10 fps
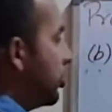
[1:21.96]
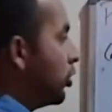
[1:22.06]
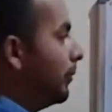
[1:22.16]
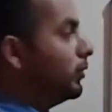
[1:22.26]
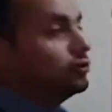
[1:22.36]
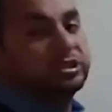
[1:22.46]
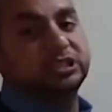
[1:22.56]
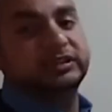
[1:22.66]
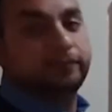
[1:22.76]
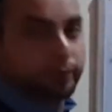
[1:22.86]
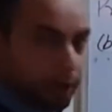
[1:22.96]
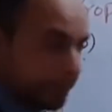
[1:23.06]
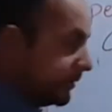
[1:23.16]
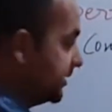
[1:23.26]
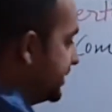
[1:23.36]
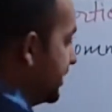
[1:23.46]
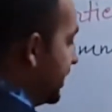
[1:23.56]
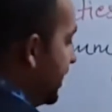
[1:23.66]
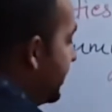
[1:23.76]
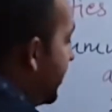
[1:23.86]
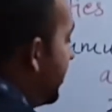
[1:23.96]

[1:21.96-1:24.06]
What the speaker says: commutative property in a